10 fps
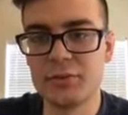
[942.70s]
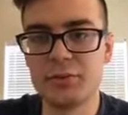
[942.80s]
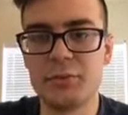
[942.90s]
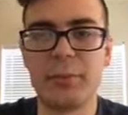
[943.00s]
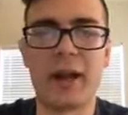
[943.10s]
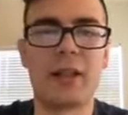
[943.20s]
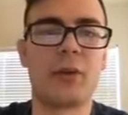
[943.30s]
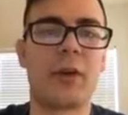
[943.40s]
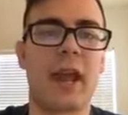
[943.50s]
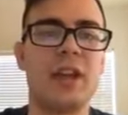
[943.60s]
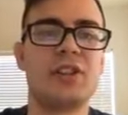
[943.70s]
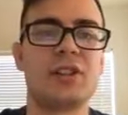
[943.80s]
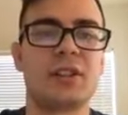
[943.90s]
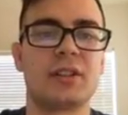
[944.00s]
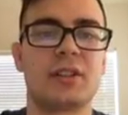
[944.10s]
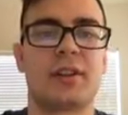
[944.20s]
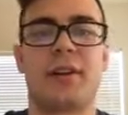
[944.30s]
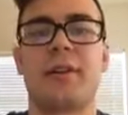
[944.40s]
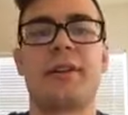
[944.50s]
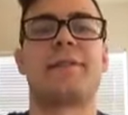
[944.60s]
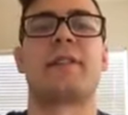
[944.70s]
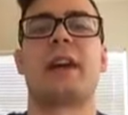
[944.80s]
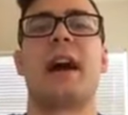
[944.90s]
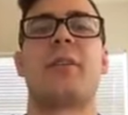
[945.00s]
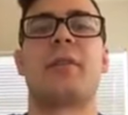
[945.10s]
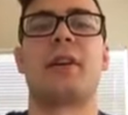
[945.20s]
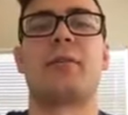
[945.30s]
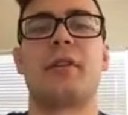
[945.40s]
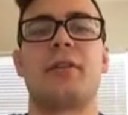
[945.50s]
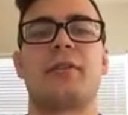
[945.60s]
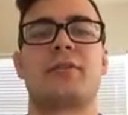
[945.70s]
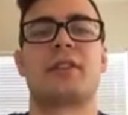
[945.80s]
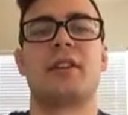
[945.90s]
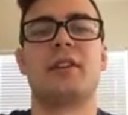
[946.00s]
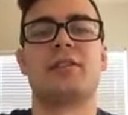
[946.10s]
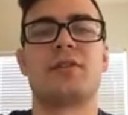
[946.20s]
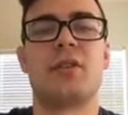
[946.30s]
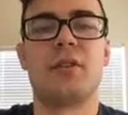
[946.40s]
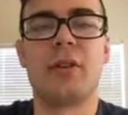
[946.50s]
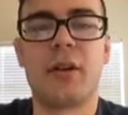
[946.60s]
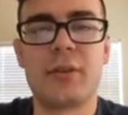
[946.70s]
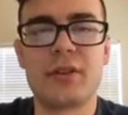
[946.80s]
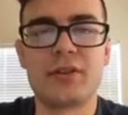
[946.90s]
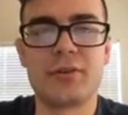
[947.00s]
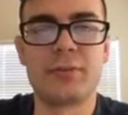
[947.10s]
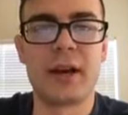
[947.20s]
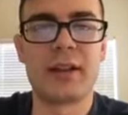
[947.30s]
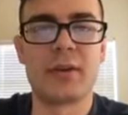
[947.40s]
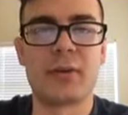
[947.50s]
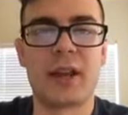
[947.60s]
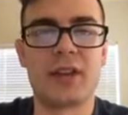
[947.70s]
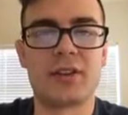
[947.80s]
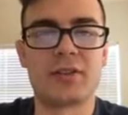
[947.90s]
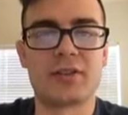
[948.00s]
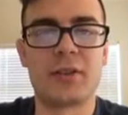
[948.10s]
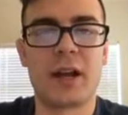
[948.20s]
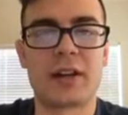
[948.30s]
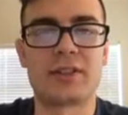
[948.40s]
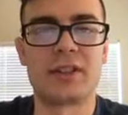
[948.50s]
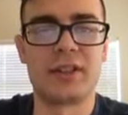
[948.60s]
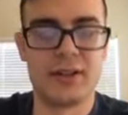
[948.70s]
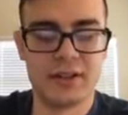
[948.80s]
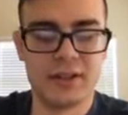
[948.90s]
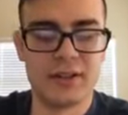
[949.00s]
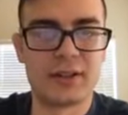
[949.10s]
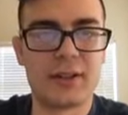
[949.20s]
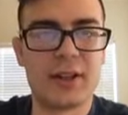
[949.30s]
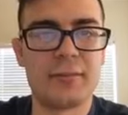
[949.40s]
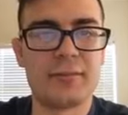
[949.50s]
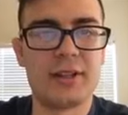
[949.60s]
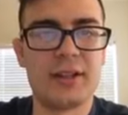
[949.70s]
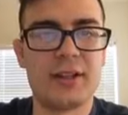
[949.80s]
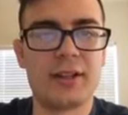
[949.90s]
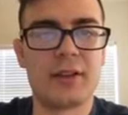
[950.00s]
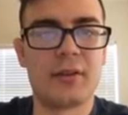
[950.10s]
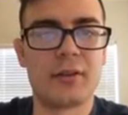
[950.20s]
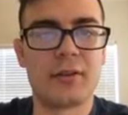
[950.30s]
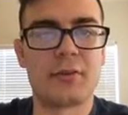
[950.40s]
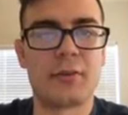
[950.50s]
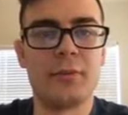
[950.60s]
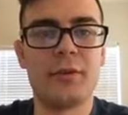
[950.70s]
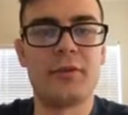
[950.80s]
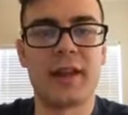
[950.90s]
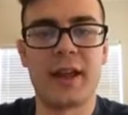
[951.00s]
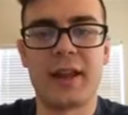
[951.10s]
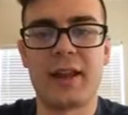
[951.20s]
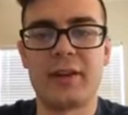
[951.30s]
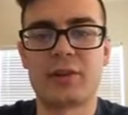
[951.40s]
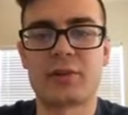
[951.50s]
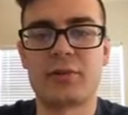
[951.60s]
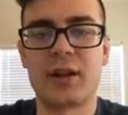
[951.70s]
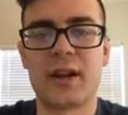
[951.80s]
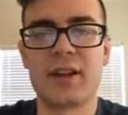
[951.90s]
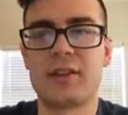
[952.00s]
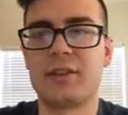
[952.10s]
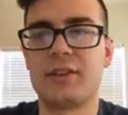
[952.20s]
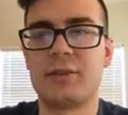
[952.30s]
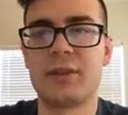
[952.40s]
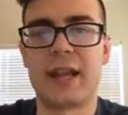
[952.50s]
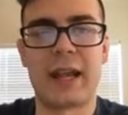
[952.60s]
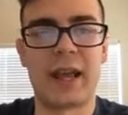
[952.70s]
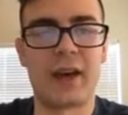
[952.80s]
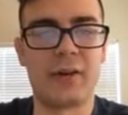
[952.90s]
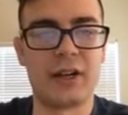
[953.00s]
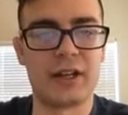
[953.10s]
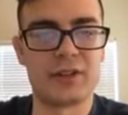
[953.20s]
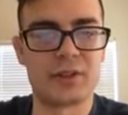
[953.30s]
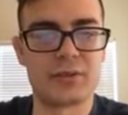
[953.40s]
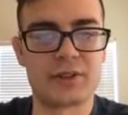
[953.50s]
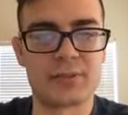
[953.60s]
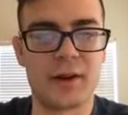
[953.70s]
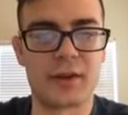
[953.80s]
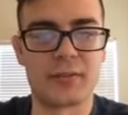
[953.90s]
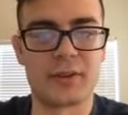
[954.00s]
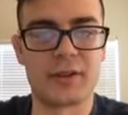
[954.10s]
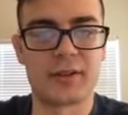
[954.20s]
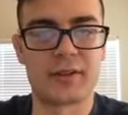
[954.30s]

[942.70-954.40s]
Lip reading: by location. I already forgot what it wrote. So I want to do by location. So actually, let me remove that and try do it now, and it should respond with